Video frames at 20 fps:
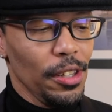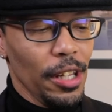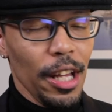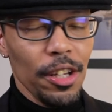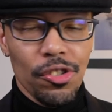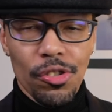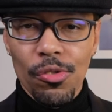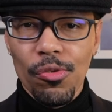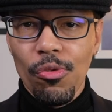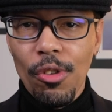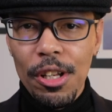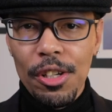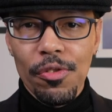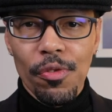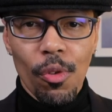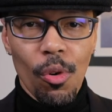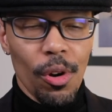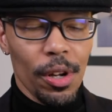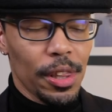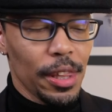they should reach
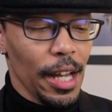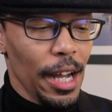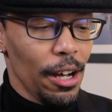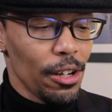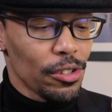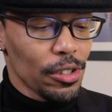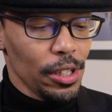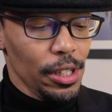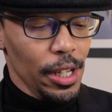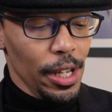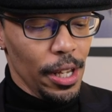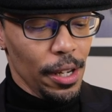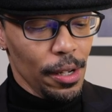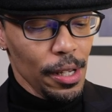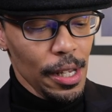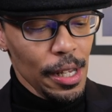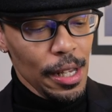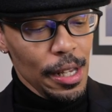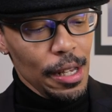for 1,000 yen.